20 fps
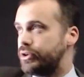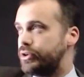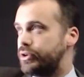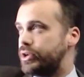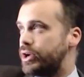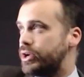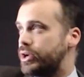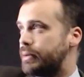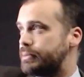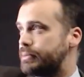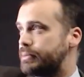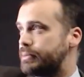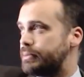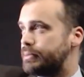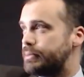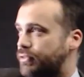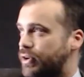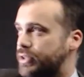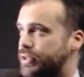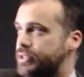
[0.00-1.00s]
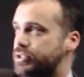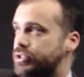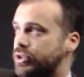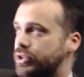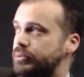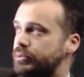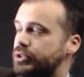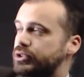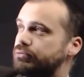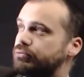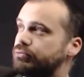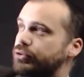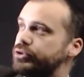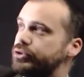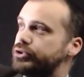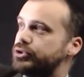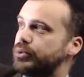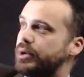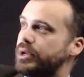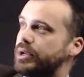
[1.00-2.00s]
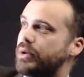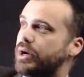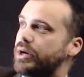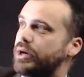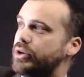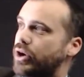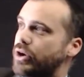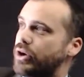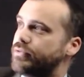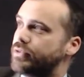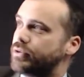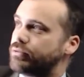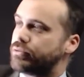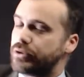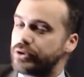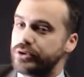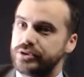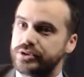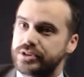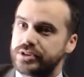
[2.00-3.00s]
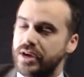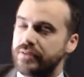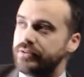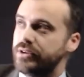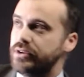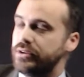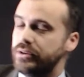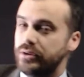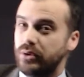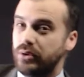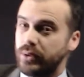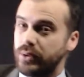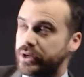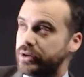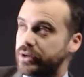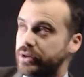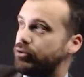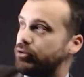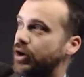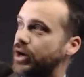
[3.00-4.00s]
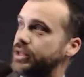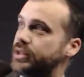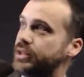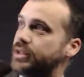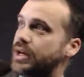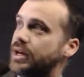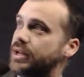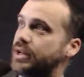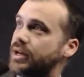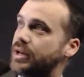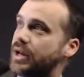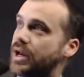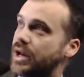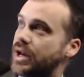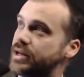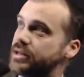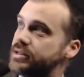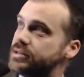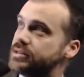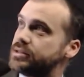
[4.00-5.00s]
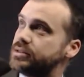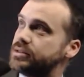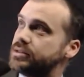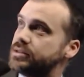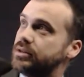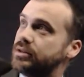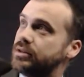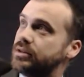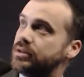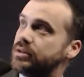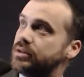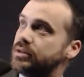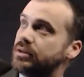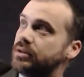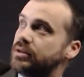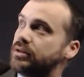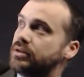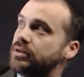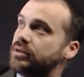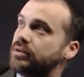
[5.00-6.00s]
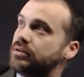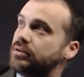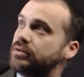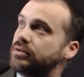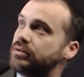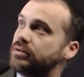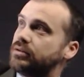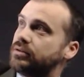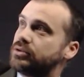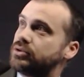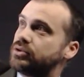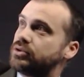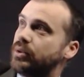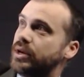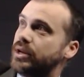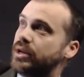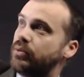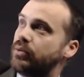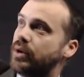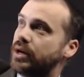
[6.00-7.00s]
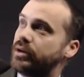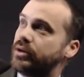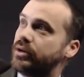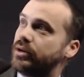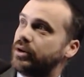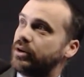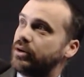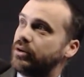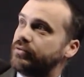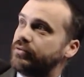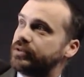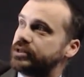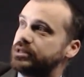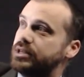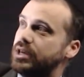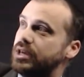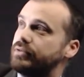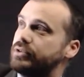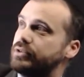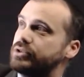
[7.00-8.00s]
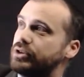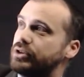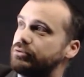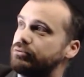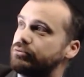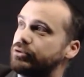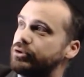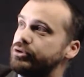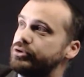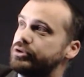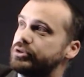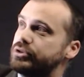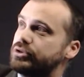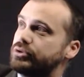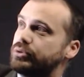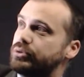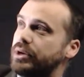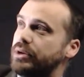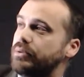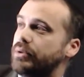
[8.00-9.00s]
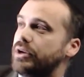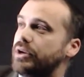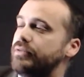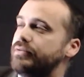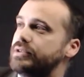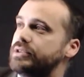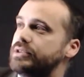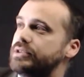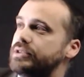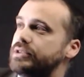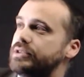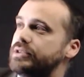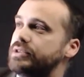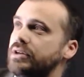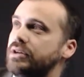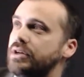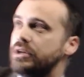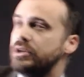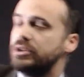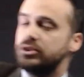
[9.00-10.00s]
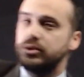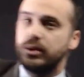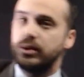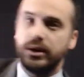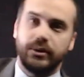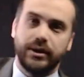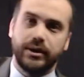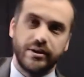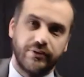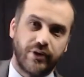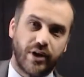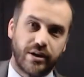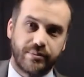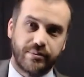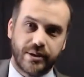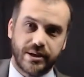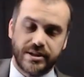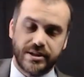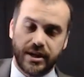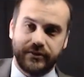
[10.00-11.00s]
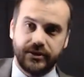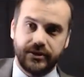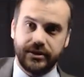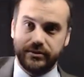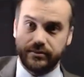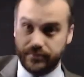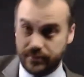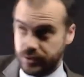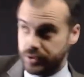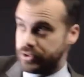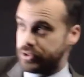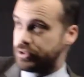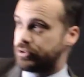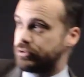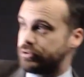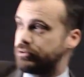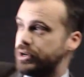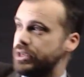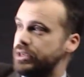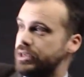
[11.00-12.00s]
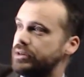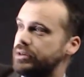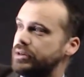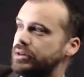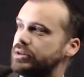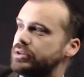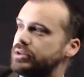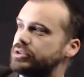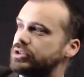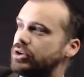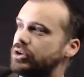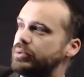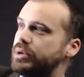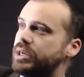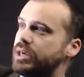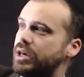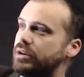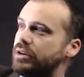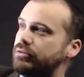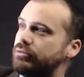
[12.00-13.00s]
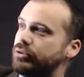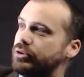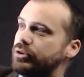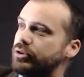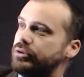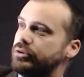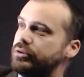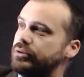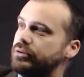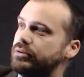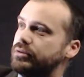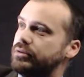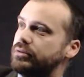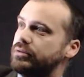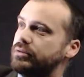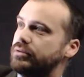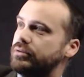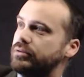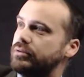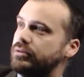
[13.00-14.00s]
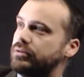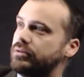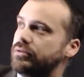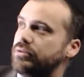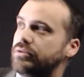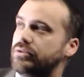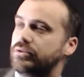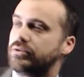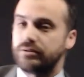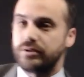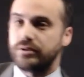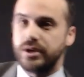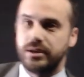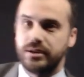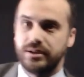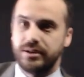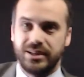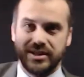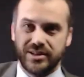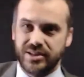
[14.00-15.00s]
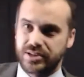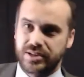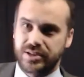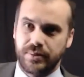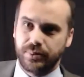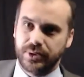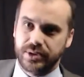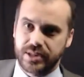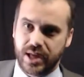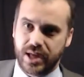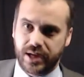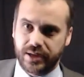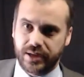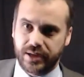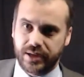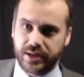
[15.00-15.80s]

no numbers out the front this time, just root 21 over root 7. We can write that as 21 over 7. So root 21 over 7. 21 divided by 7 is 3. So we get root 3. It's as simple as that.